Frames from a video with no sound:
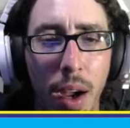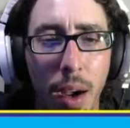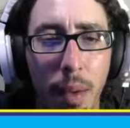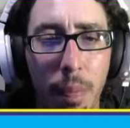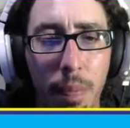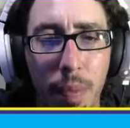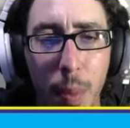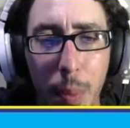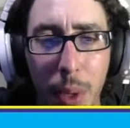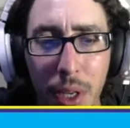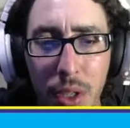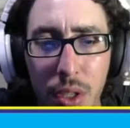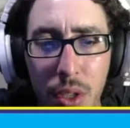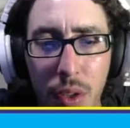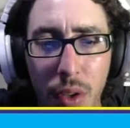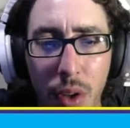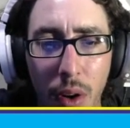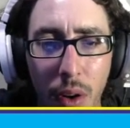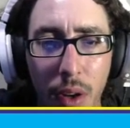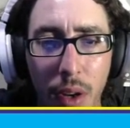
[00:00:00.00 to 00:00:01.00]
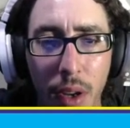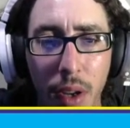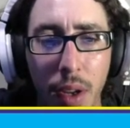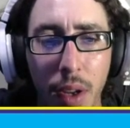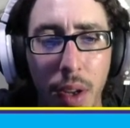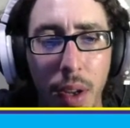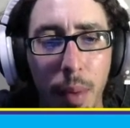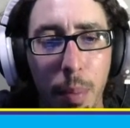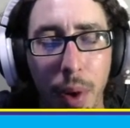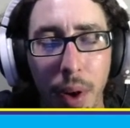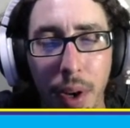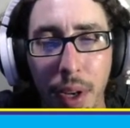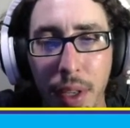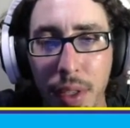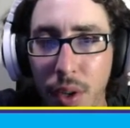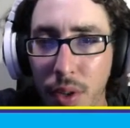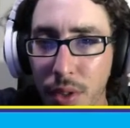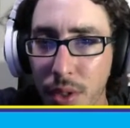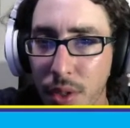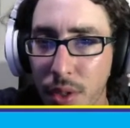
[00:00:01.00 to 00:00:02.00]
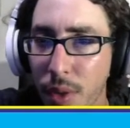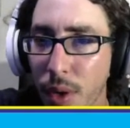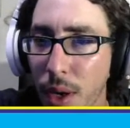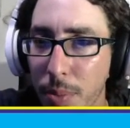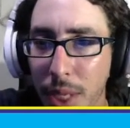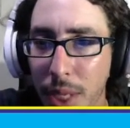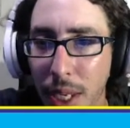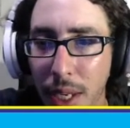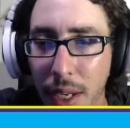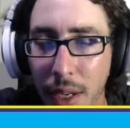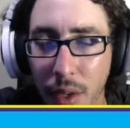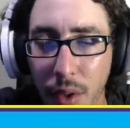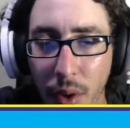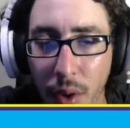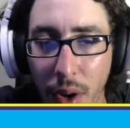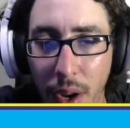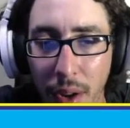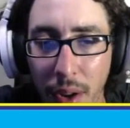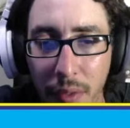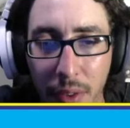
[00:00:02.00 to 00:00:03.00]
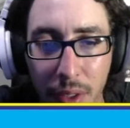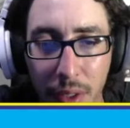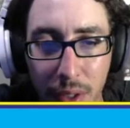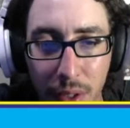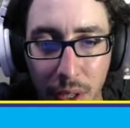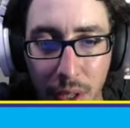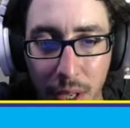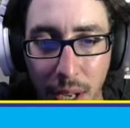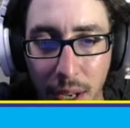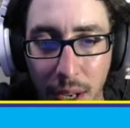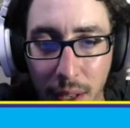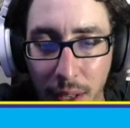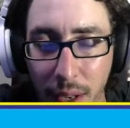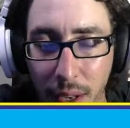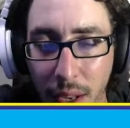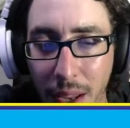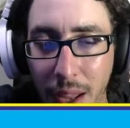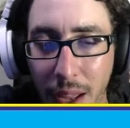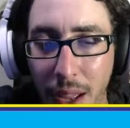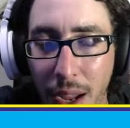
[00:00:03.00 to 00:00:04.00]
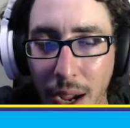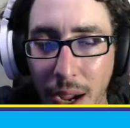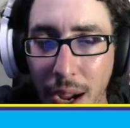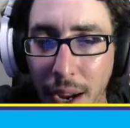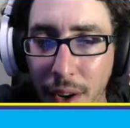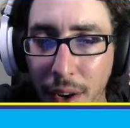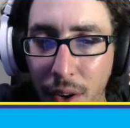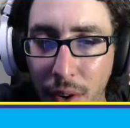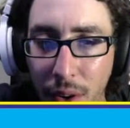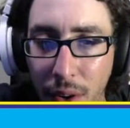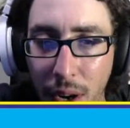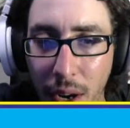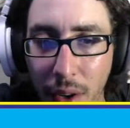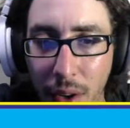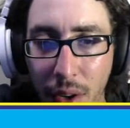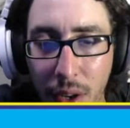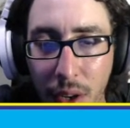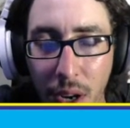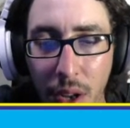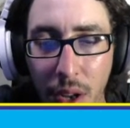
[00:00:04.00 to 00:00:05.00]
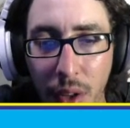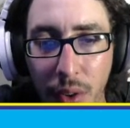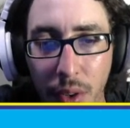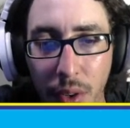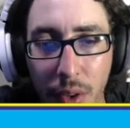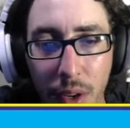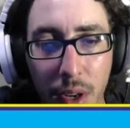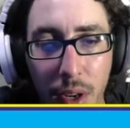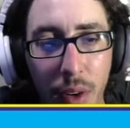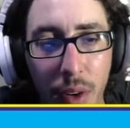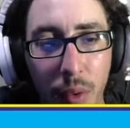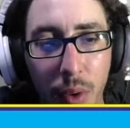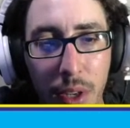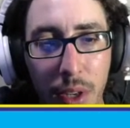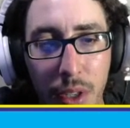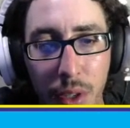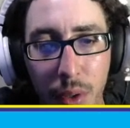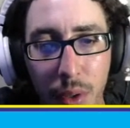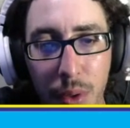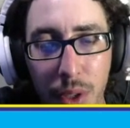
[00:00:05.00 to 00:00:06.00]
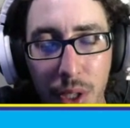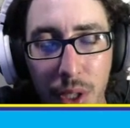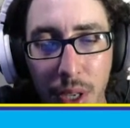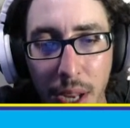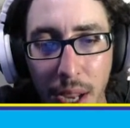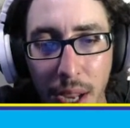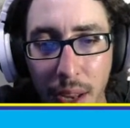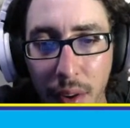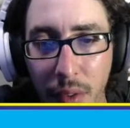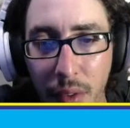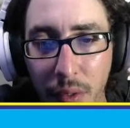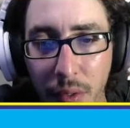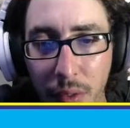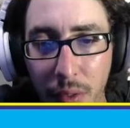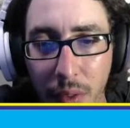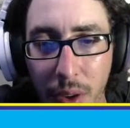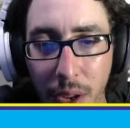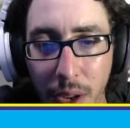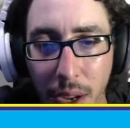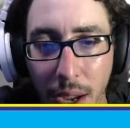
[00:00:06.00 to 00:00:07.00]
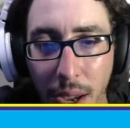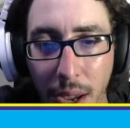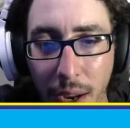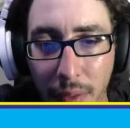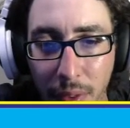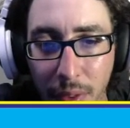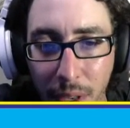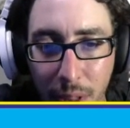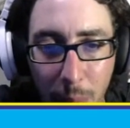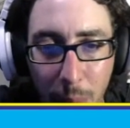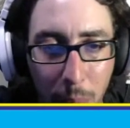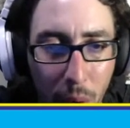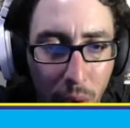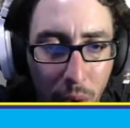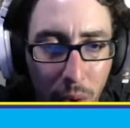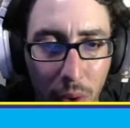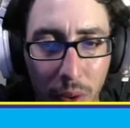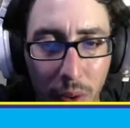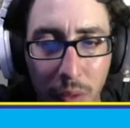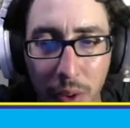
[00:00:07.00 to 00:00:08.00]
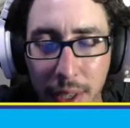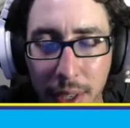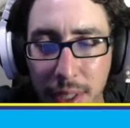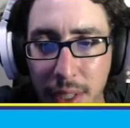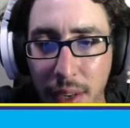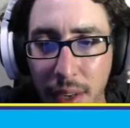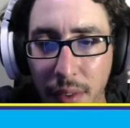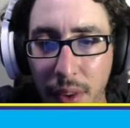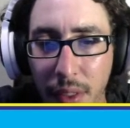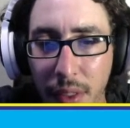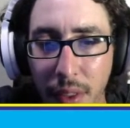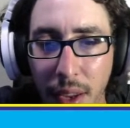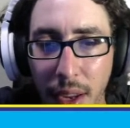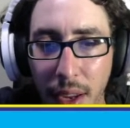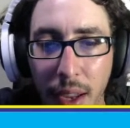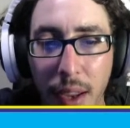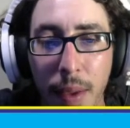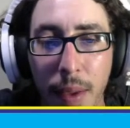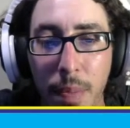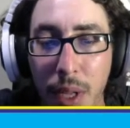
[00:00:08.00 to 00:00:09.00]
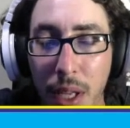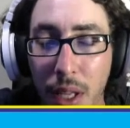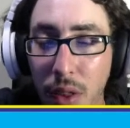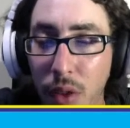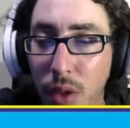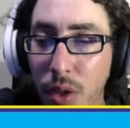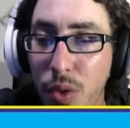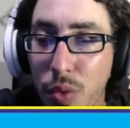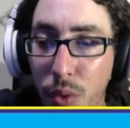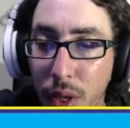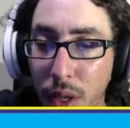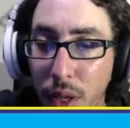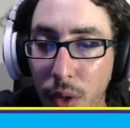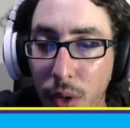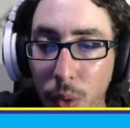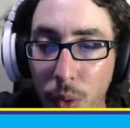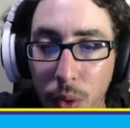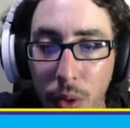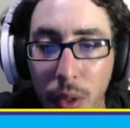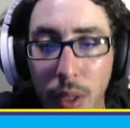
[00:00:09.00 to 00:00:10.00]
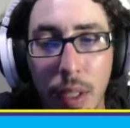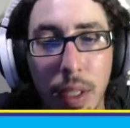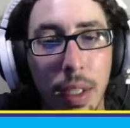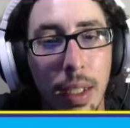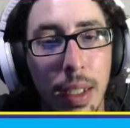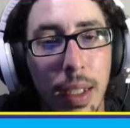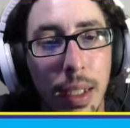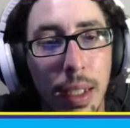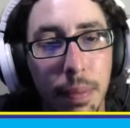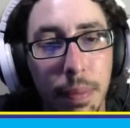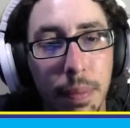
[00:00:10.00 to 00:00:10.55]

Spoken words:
pixel art. But it's also updated graphics, so you got a higher color resolution out of like the particle effects and everything. It looks really cool. I